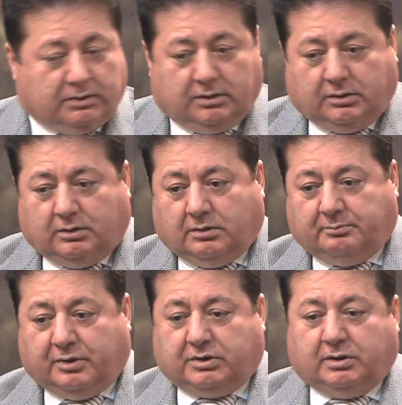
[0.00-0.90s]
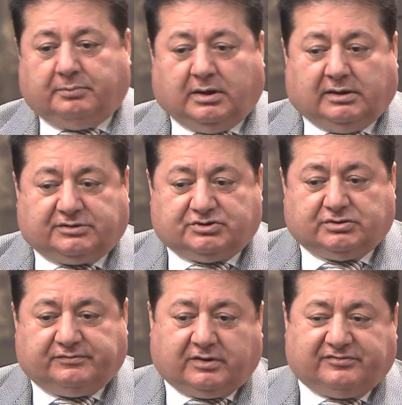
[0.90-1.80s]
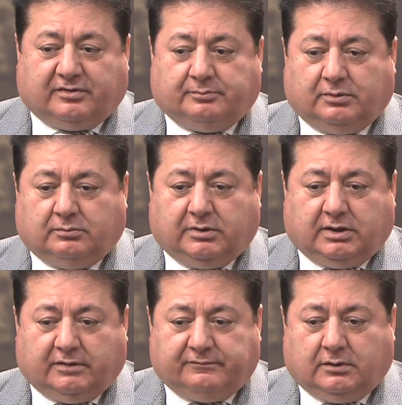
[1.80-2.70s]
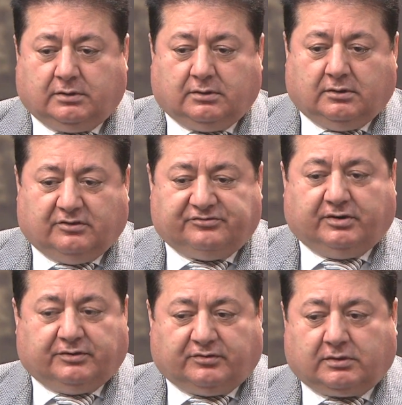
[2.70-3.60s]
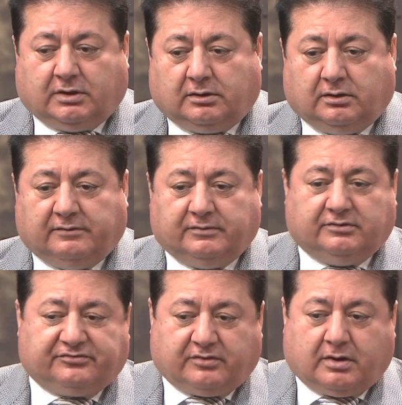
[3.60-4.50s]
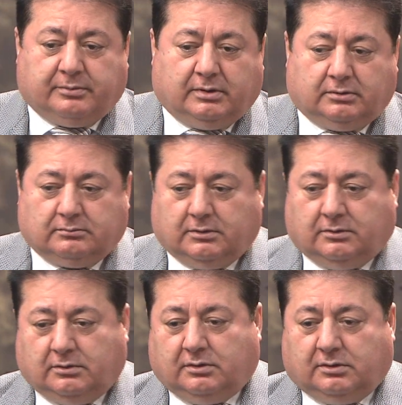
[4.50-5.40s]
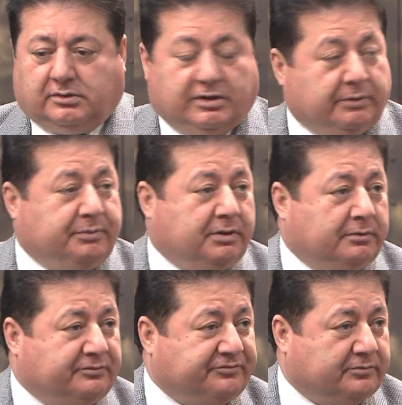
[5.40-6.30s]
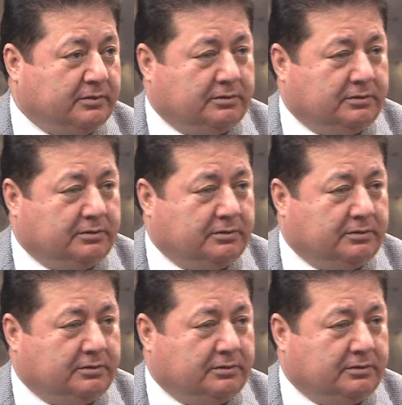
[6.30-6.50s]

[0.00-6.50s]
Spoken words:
You know, bring in politicians. For example, we have Senator Carl Levin, Stabenow, Gary Peters.